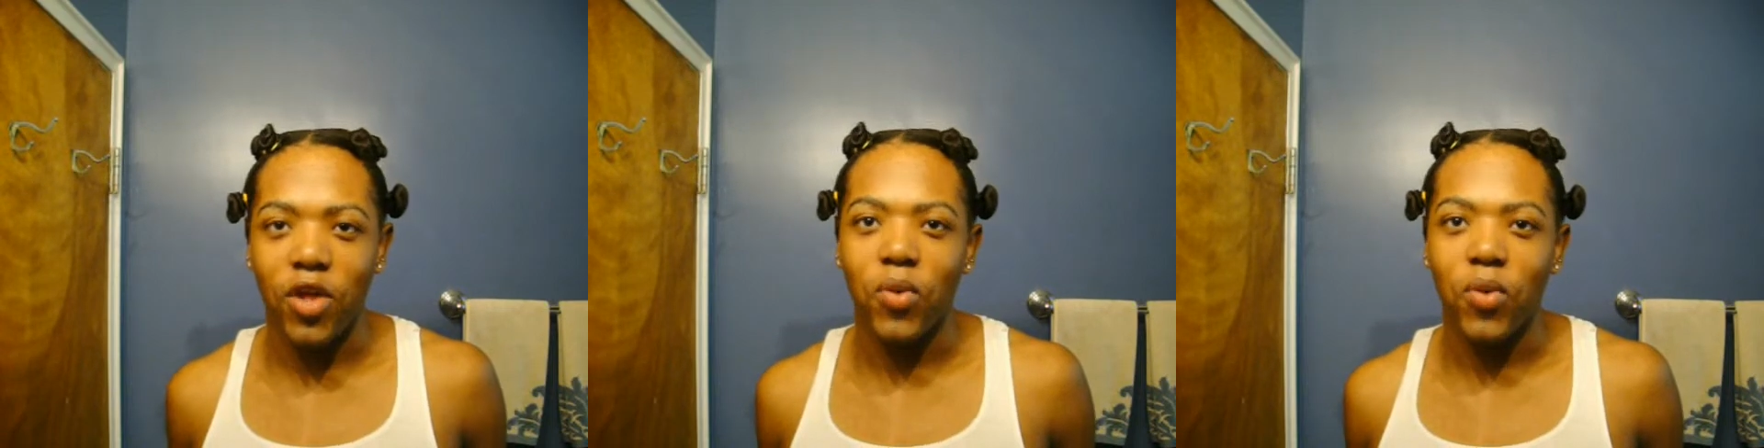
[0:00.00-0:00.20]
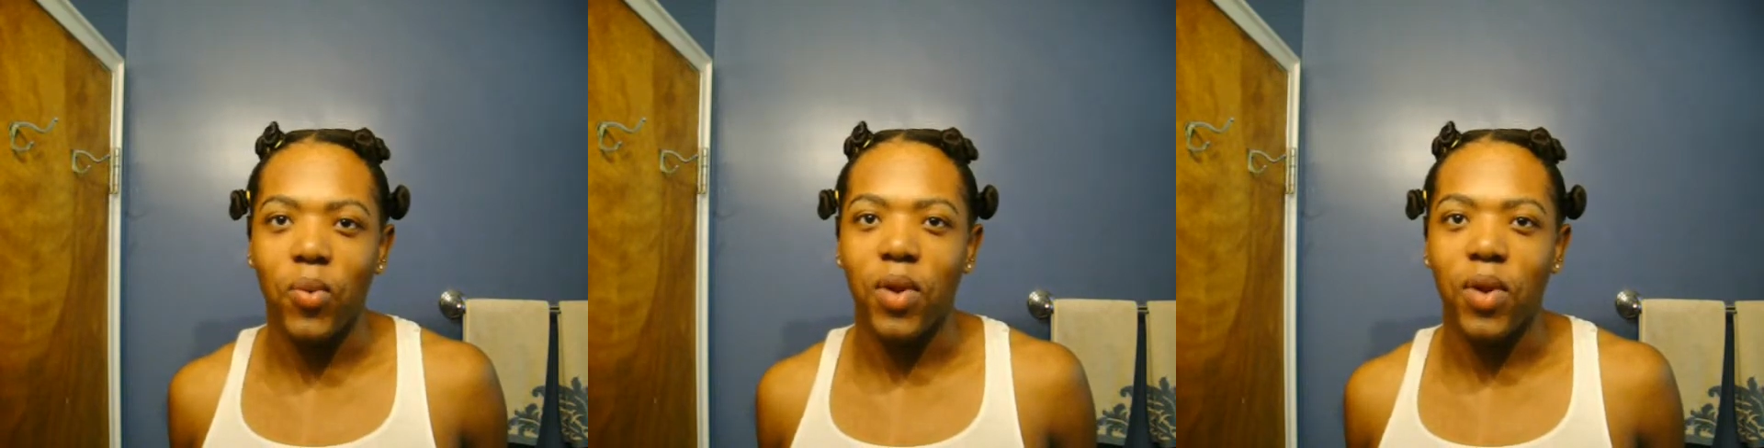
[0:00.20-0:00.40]

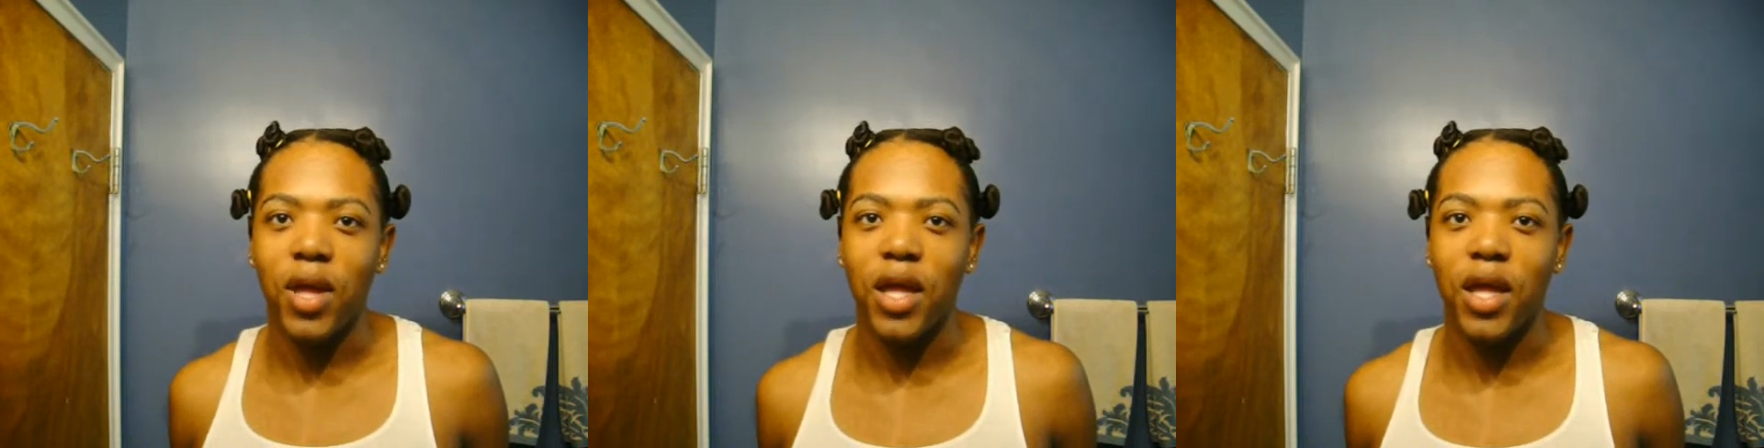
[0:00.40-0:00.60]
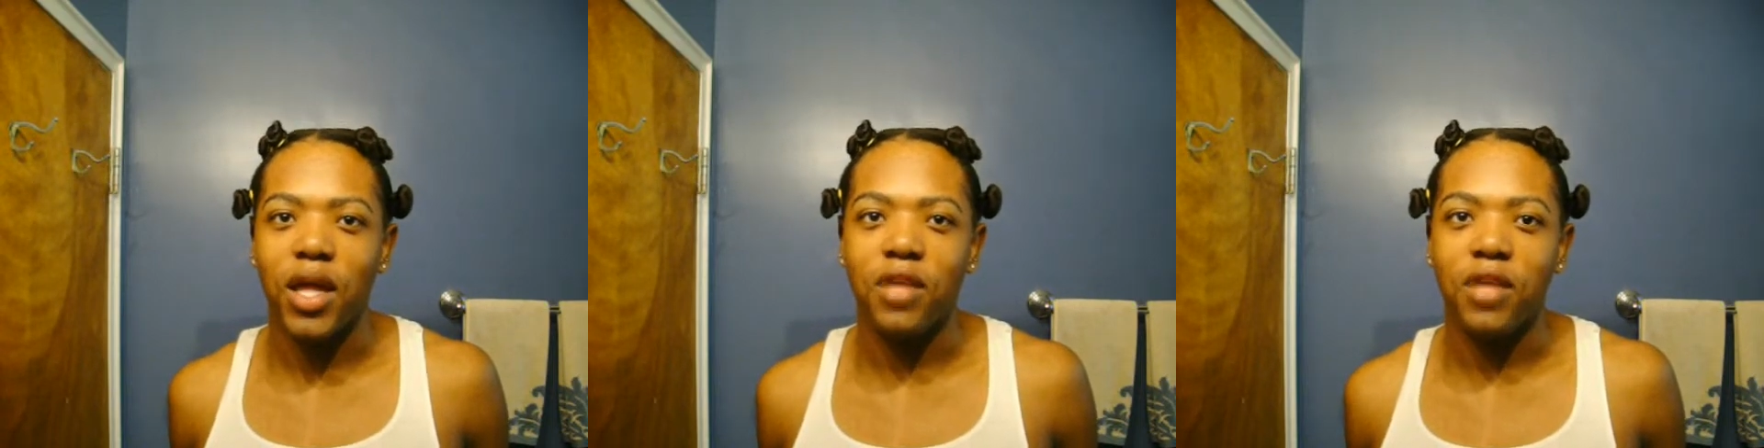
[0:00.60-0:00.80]
you will
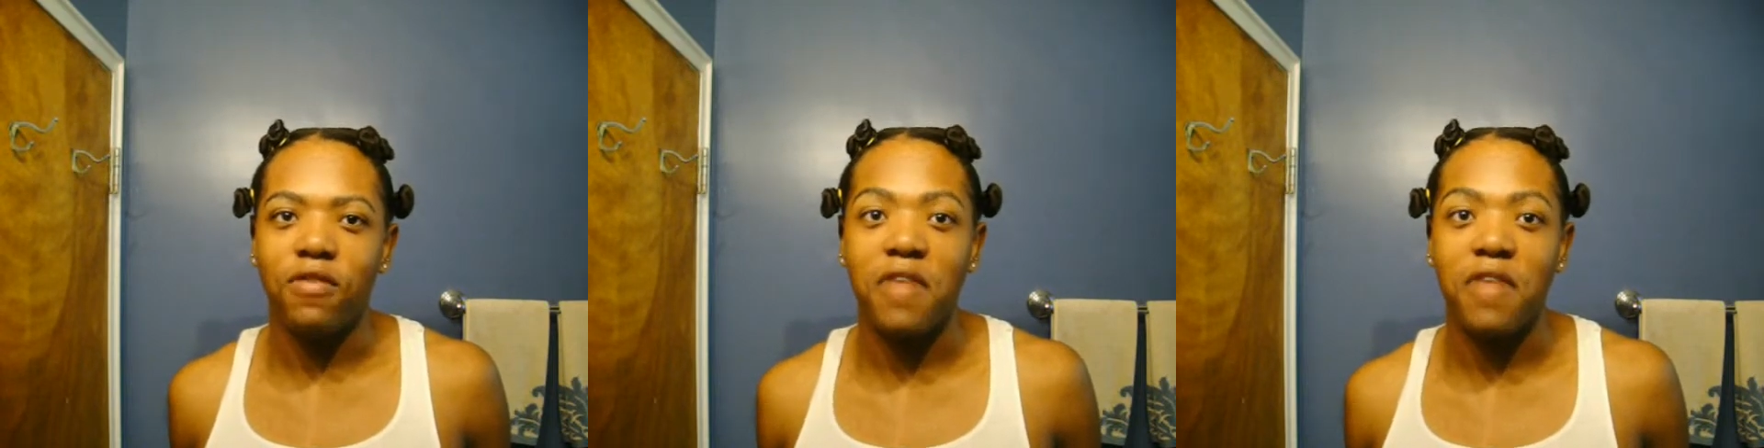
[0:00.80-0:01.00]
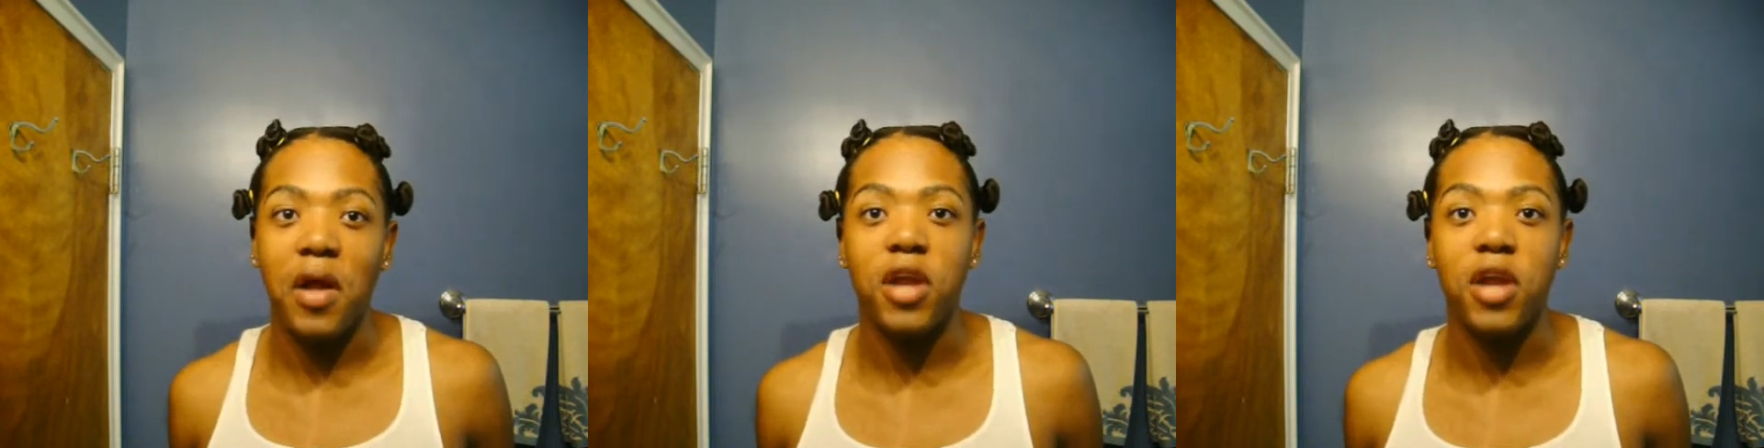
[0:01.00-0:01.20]
get
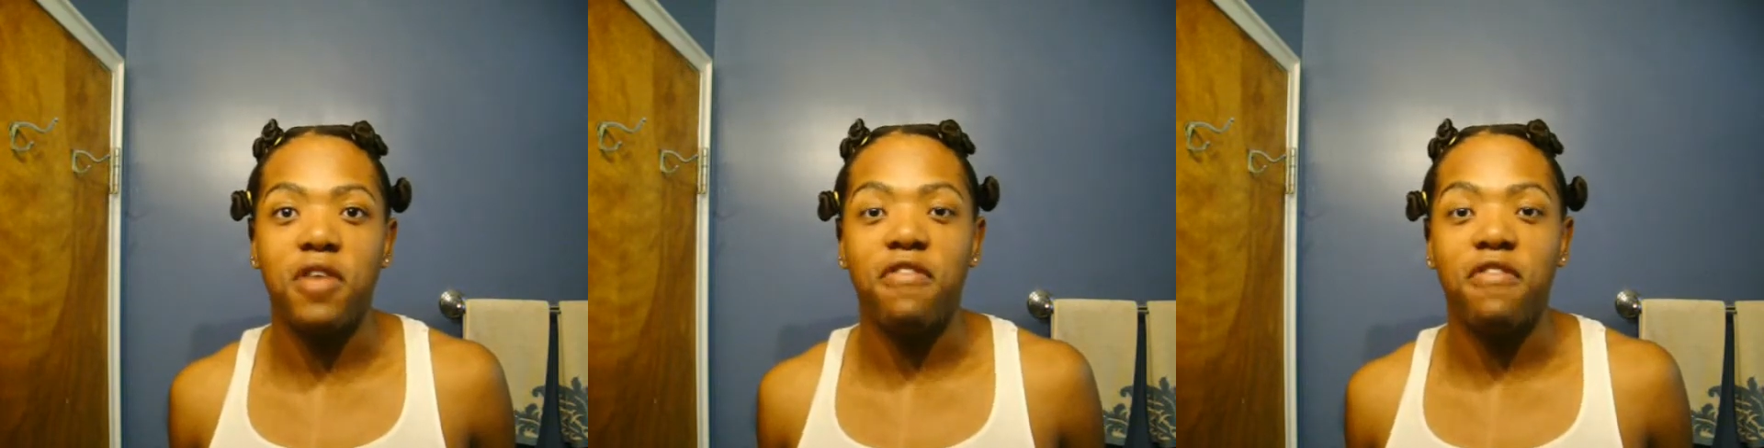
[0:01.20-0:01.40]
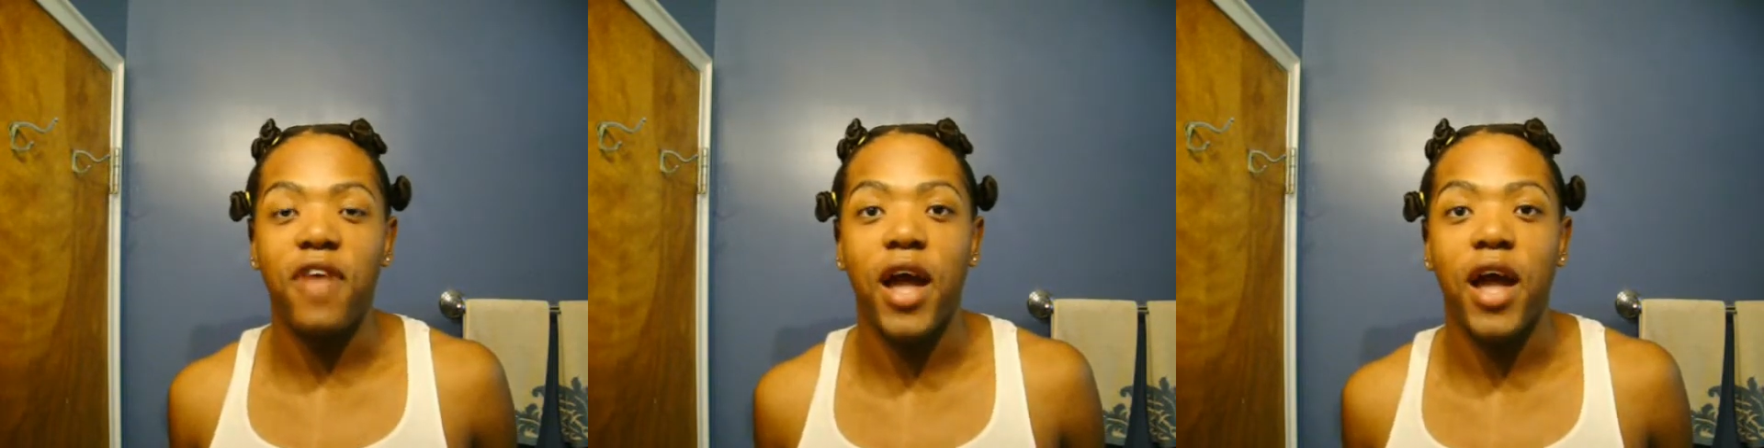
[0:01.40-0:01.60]
very
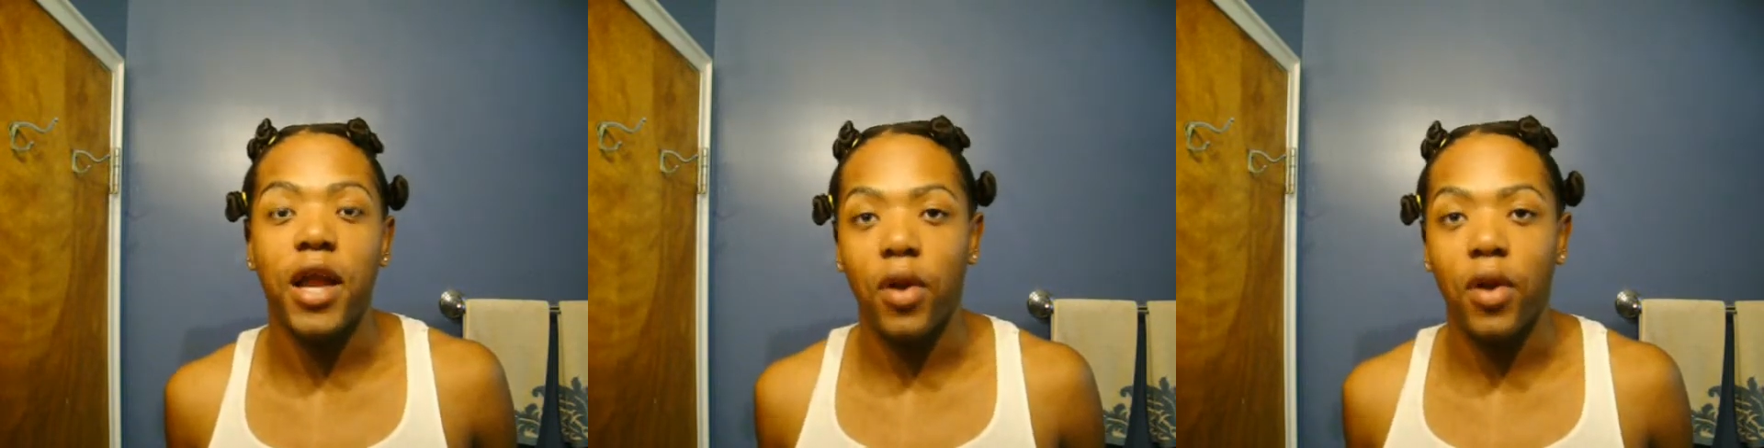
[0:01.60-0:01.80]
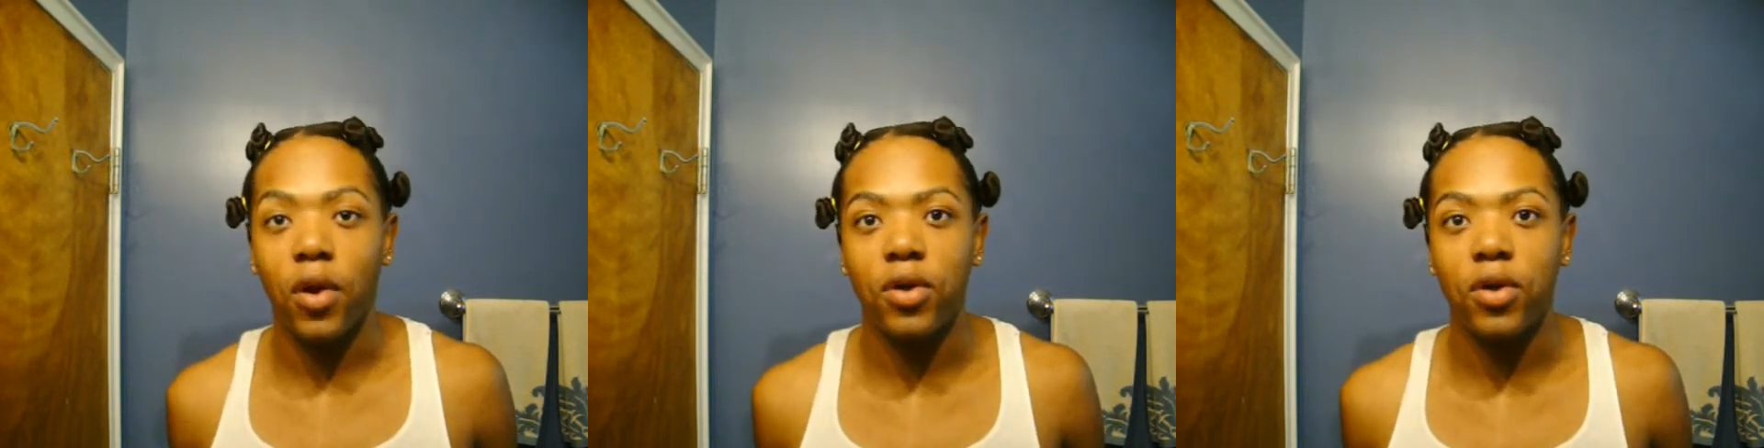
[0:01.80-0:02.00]

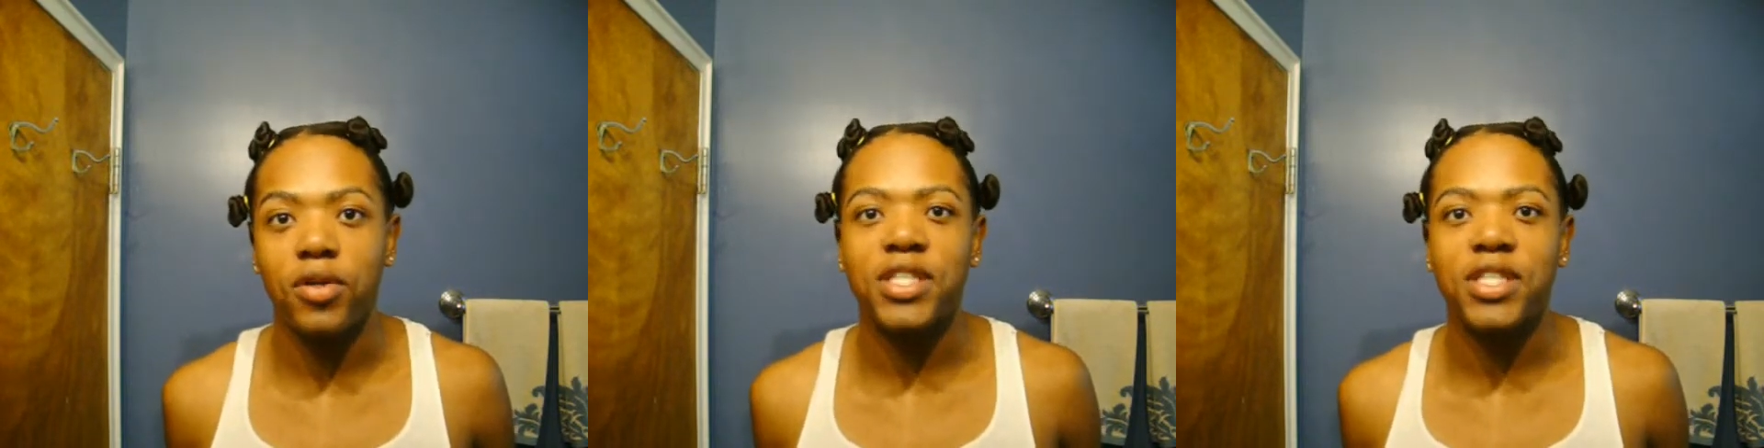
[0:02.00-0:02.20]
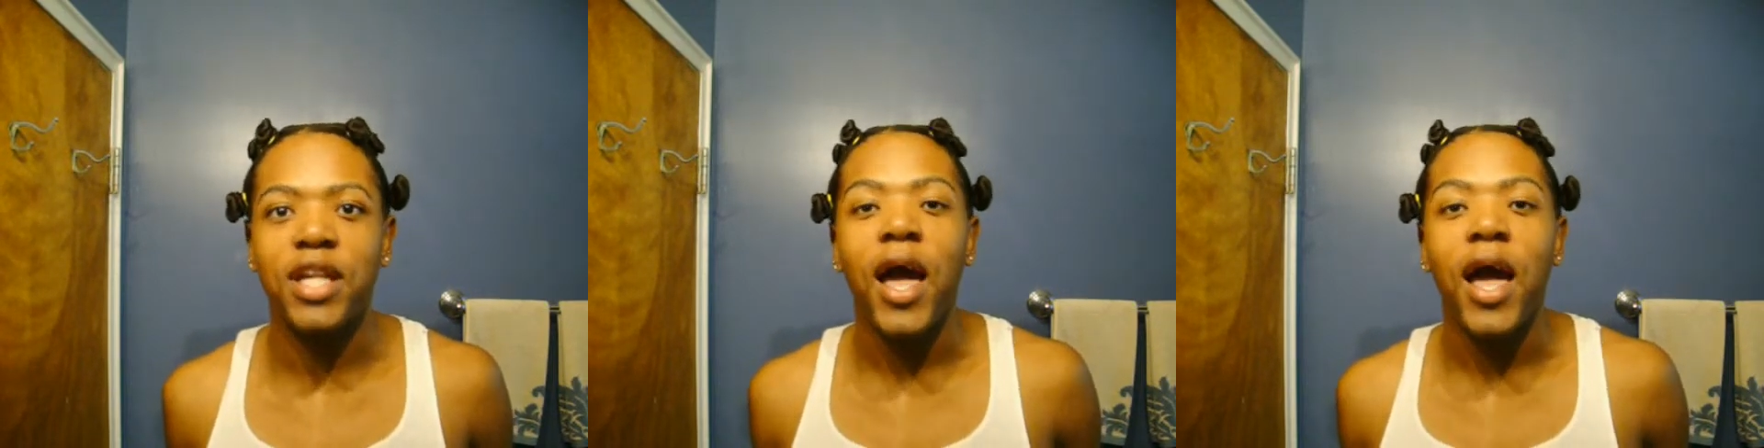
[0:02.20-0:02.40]
defined
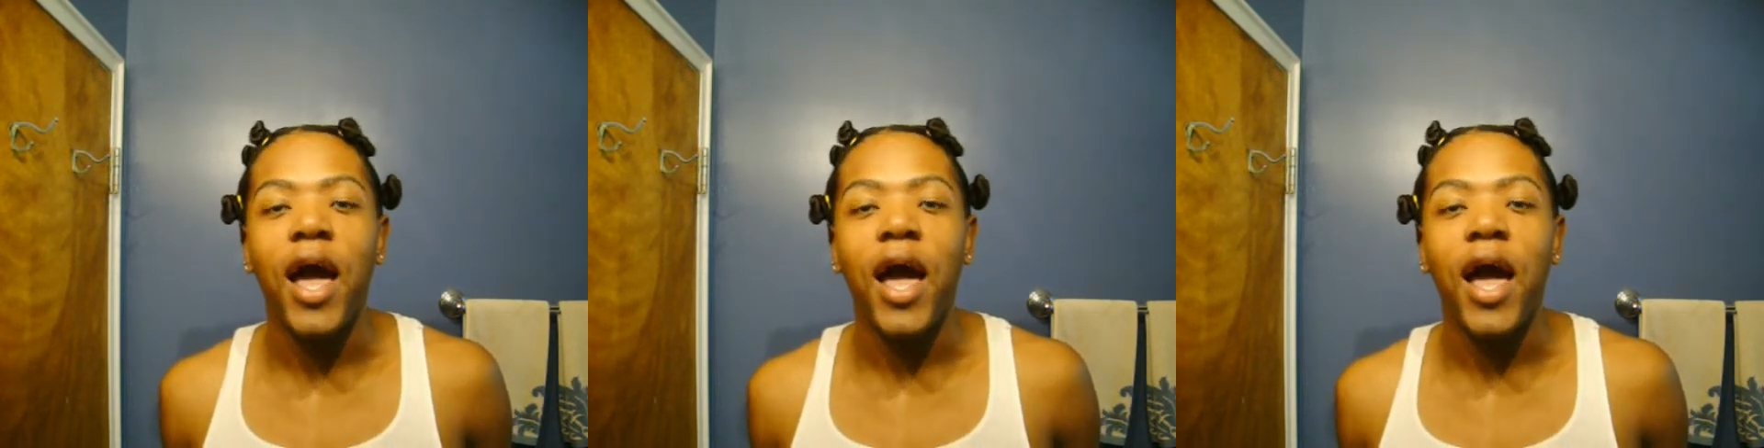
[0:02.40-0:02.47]
curls.